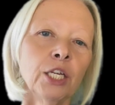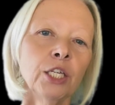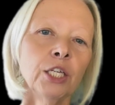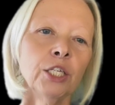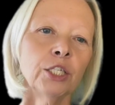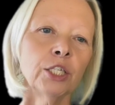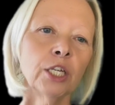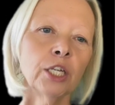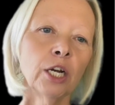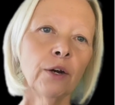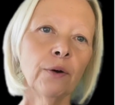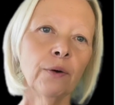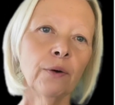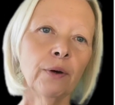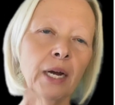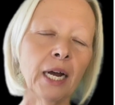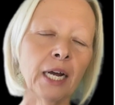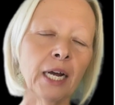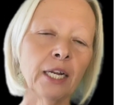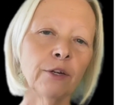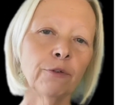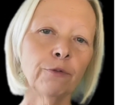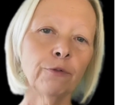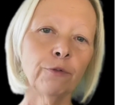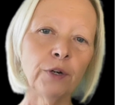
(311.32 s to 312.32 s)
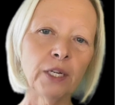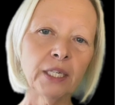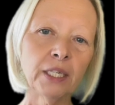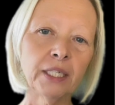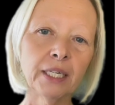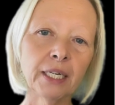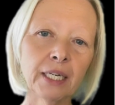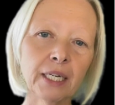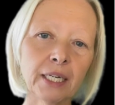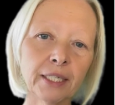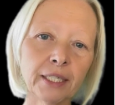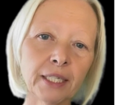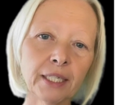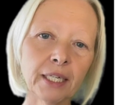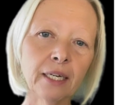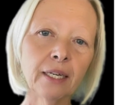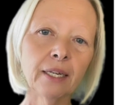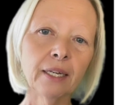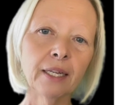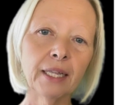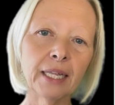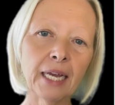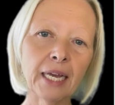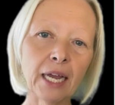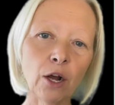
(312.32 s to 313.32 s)
So under freeze and
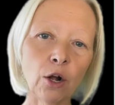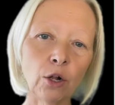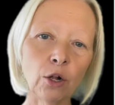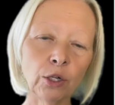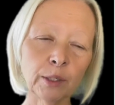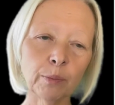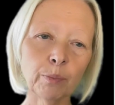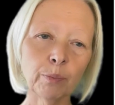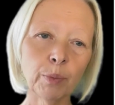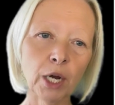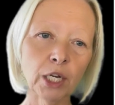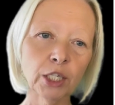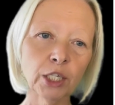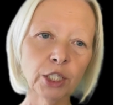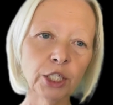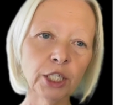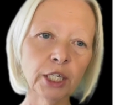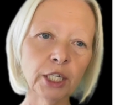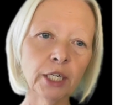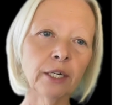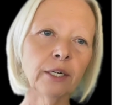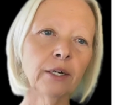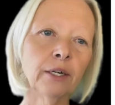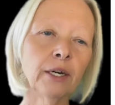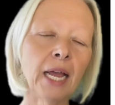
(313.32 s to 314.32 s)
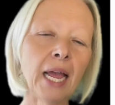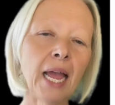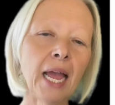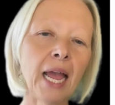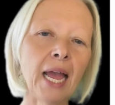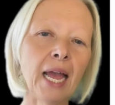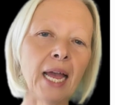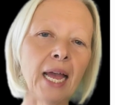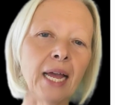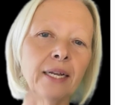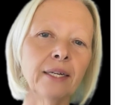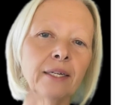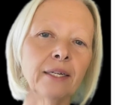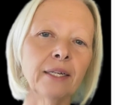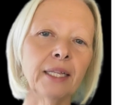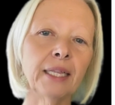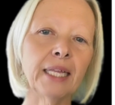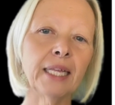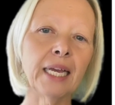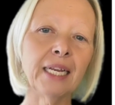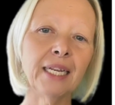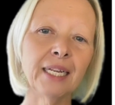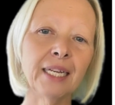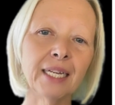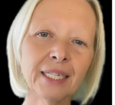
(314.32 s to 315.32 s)
listen, they hold a posture and
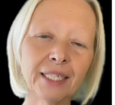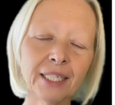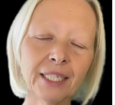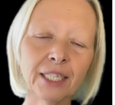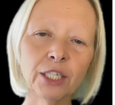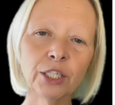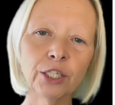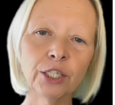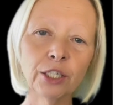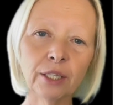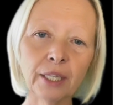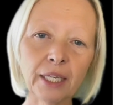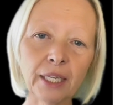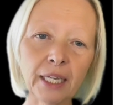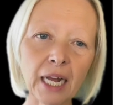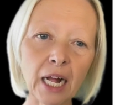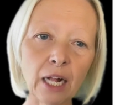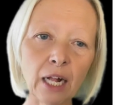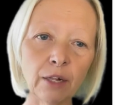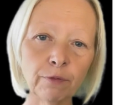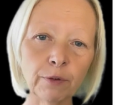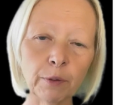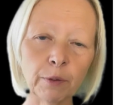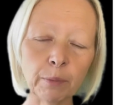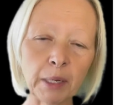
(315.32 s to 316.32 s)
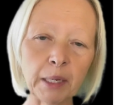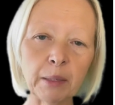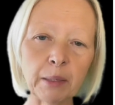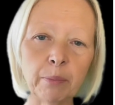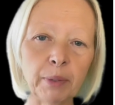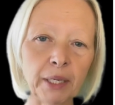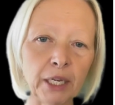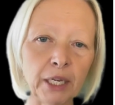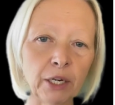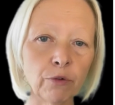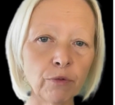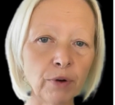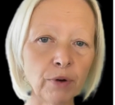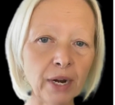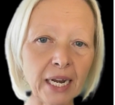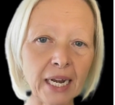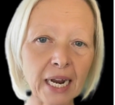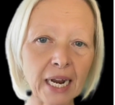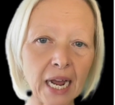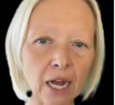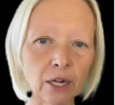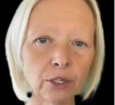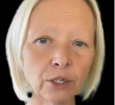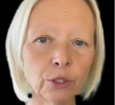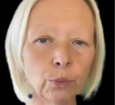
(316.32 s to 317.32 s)
they listen to the alphabet being read
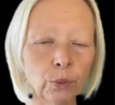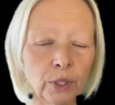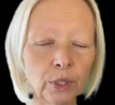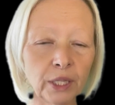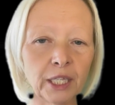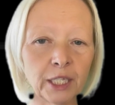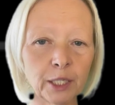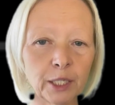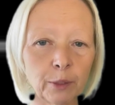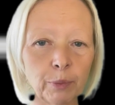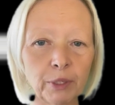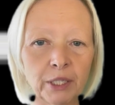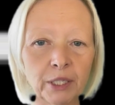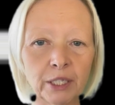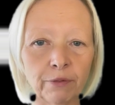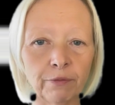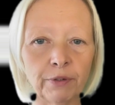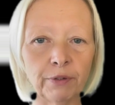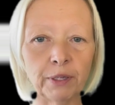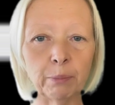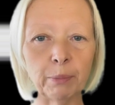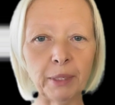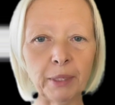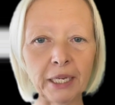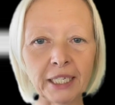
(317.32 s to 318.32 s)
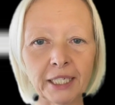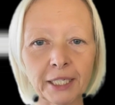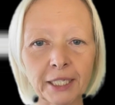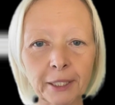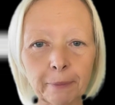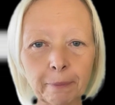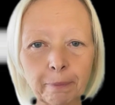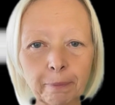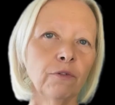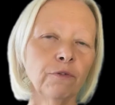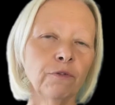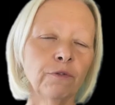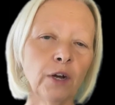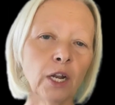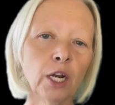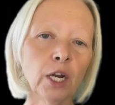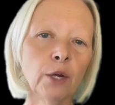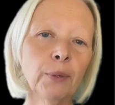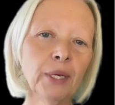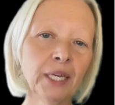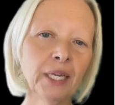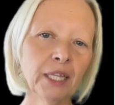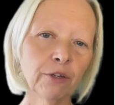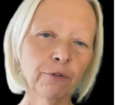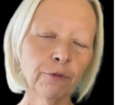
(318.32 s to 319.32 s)
out with a specific beat.
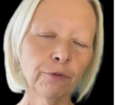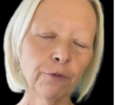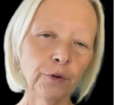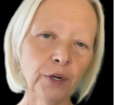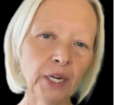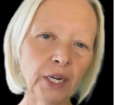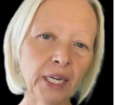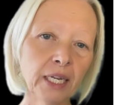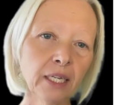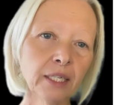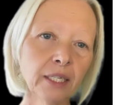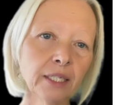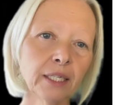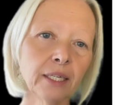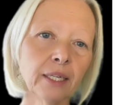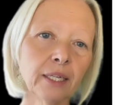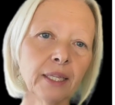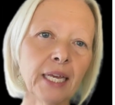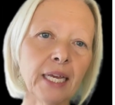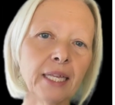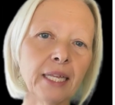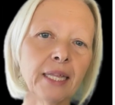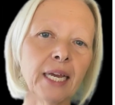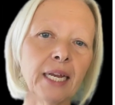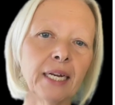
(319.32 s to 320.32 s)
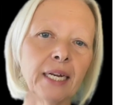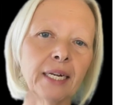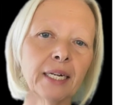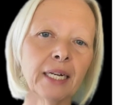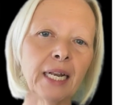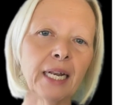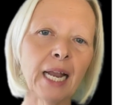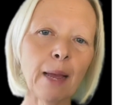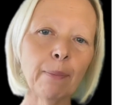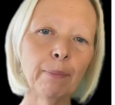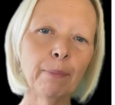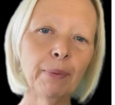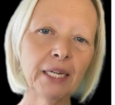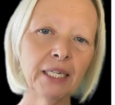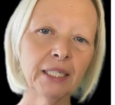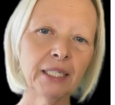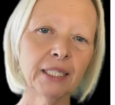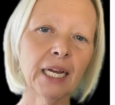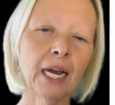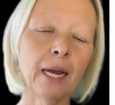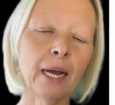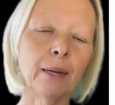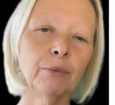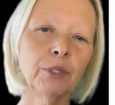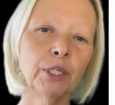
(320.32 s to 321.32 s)
Following the freeze, they then clap in
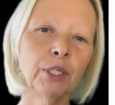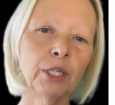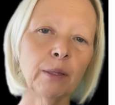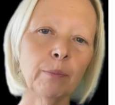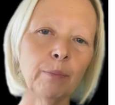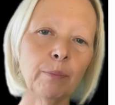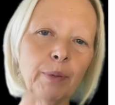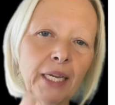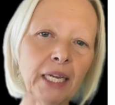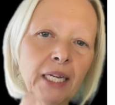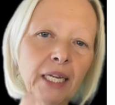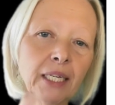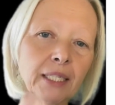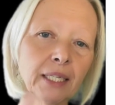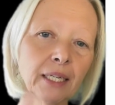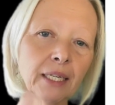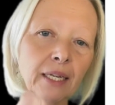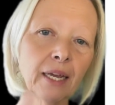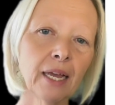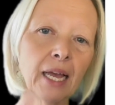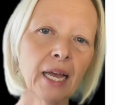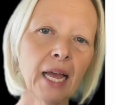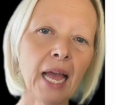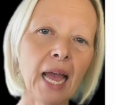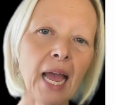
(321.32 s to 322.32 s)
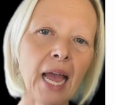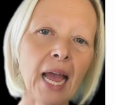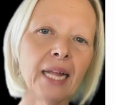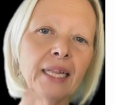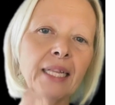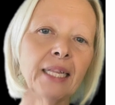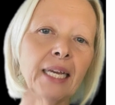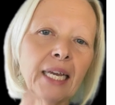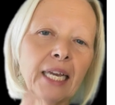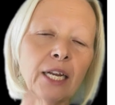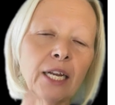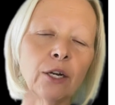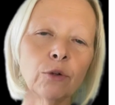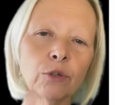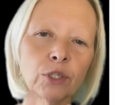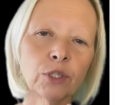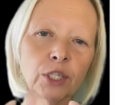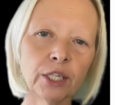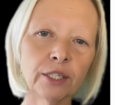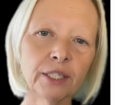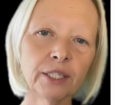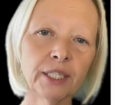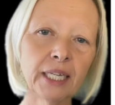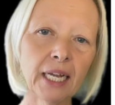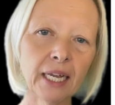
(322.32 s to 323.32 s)
time to the beat, and they can
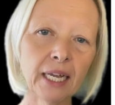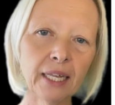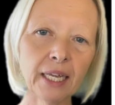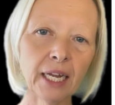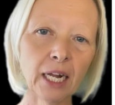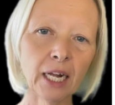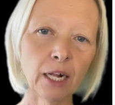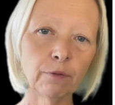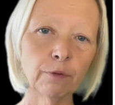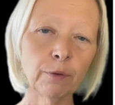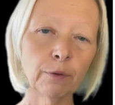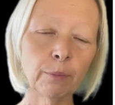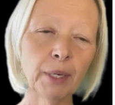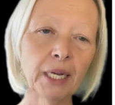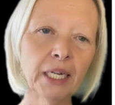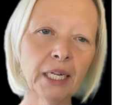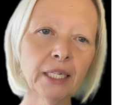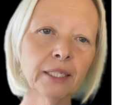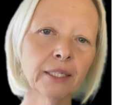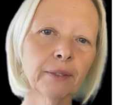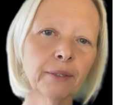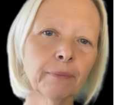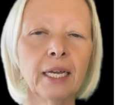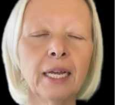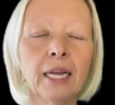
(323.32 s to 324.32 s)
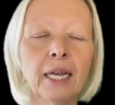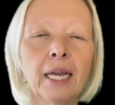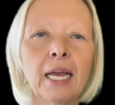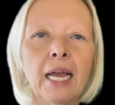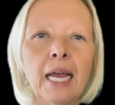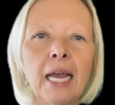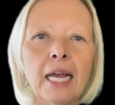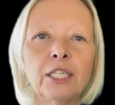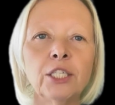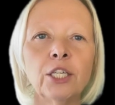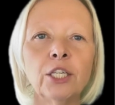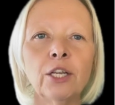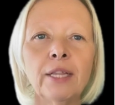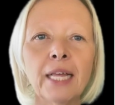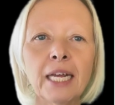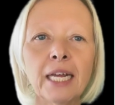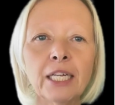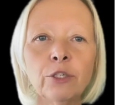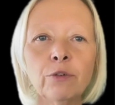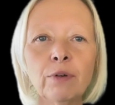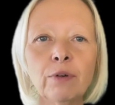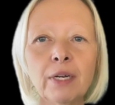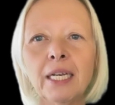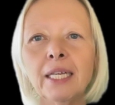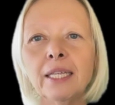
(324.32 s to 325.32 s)
also say the alphabet. And so
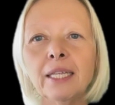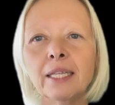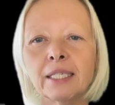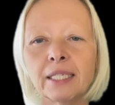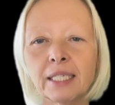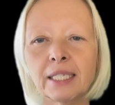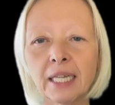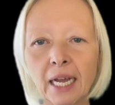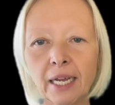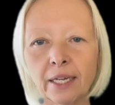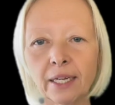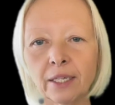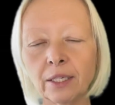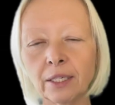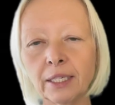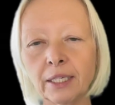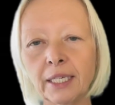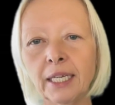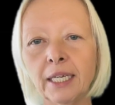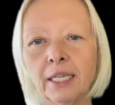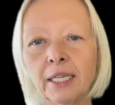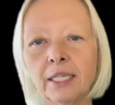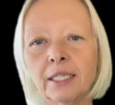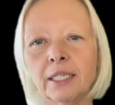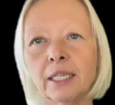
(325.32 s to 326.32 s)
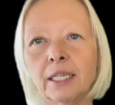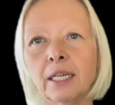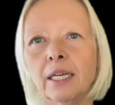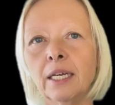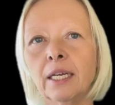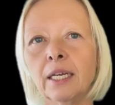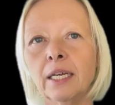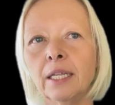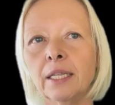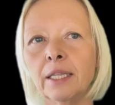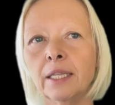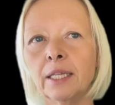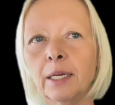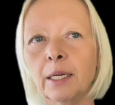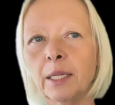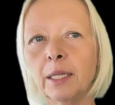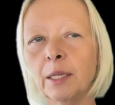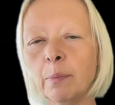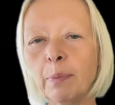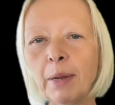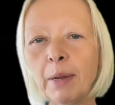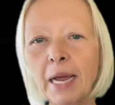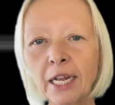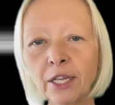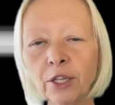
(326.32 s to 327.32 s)
that's really the cycle, is
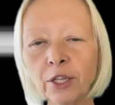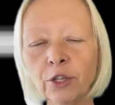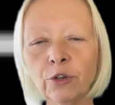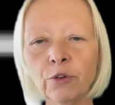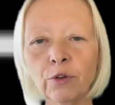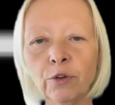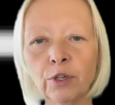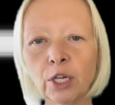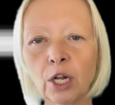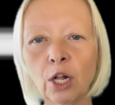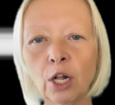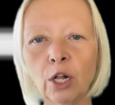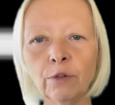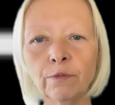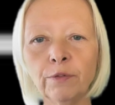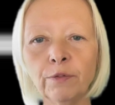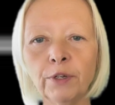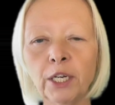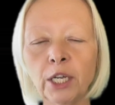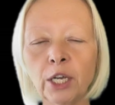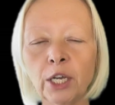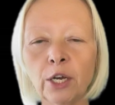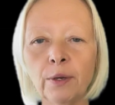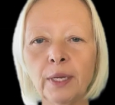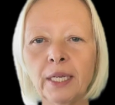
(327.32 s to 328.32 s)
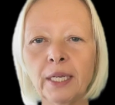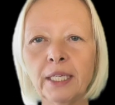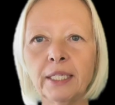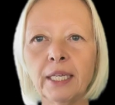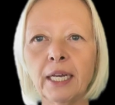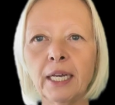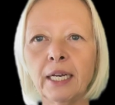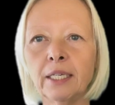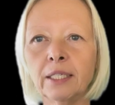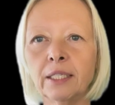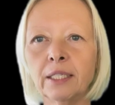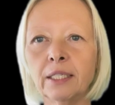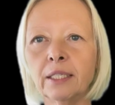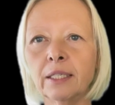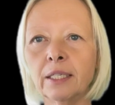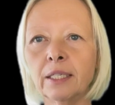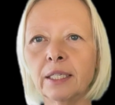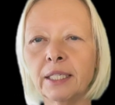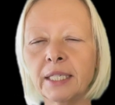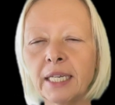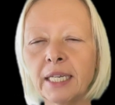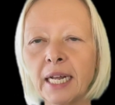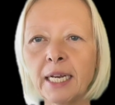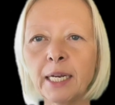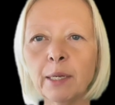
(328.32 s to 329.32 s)
the pattern through the whole video is that it's the
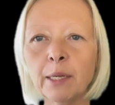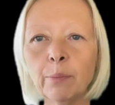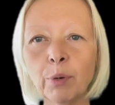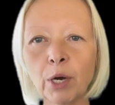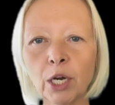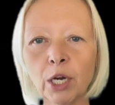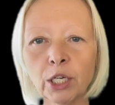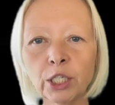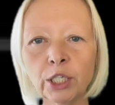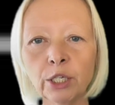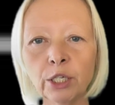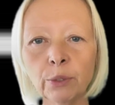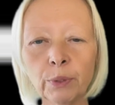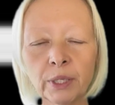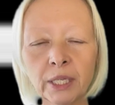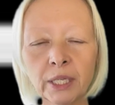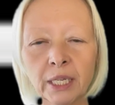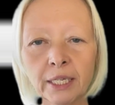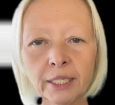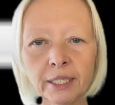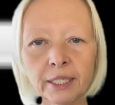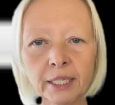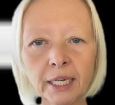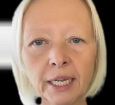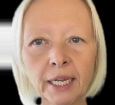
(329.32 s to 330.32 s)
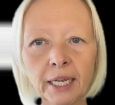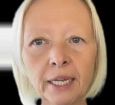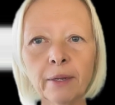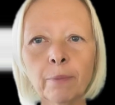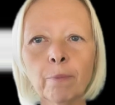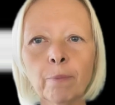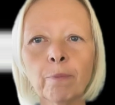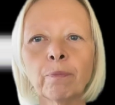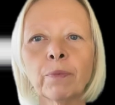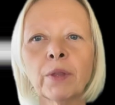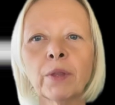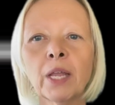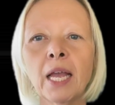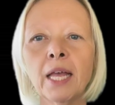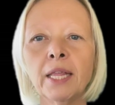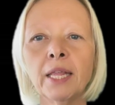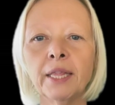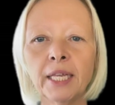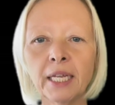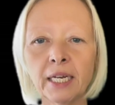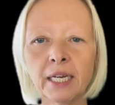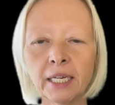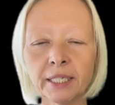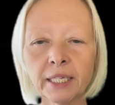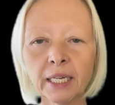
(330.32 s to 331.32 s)
static posture with listening,
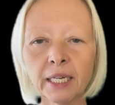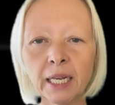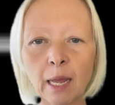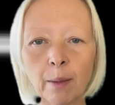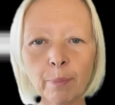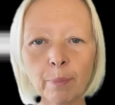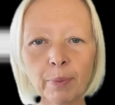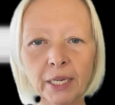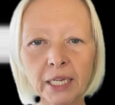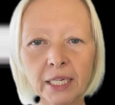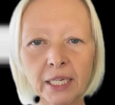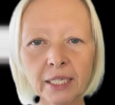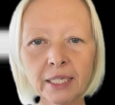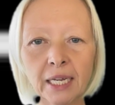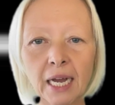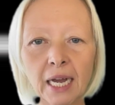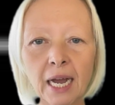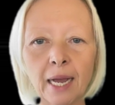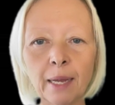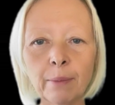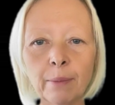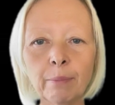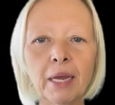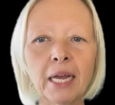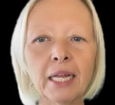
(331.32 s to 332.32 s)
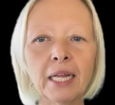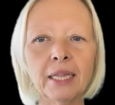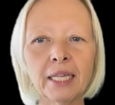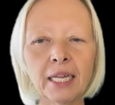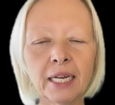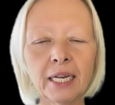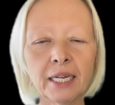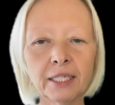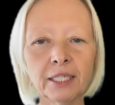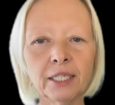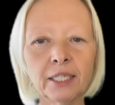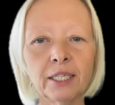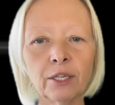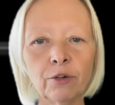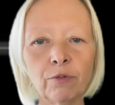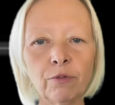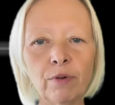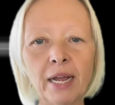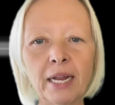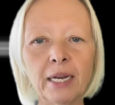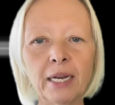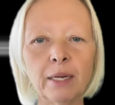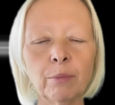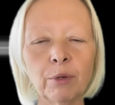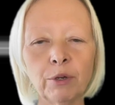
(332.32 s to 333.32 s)
then it's clapping in time, and then it's the
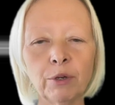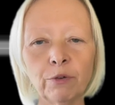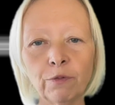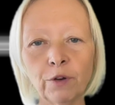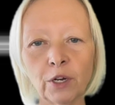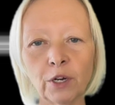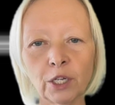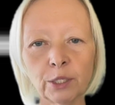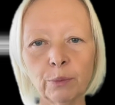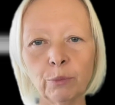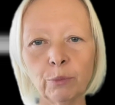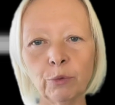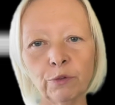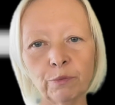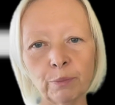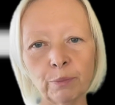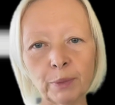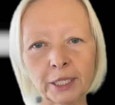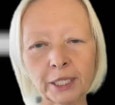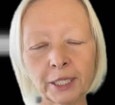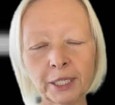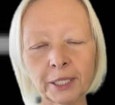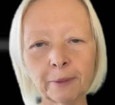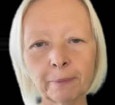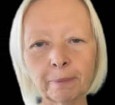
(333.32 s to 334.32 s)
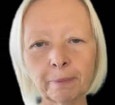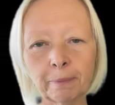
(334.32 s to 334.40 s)
random and fast movements.